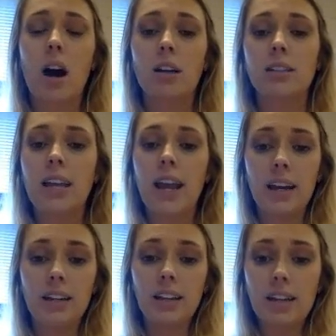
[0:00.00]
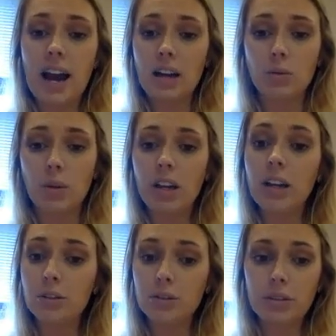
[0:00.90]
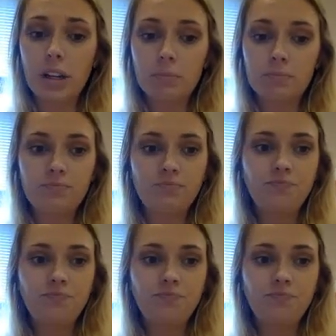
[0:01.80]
cause, and the actual injury.